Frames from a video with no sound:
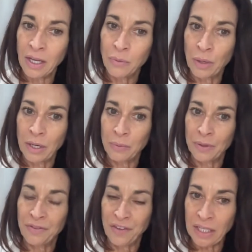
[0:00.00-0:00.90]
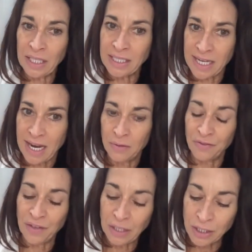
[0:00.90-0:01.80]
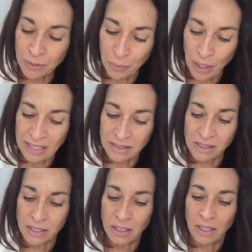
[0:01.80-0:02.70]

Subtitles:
where we're feeling down, feeling depressed,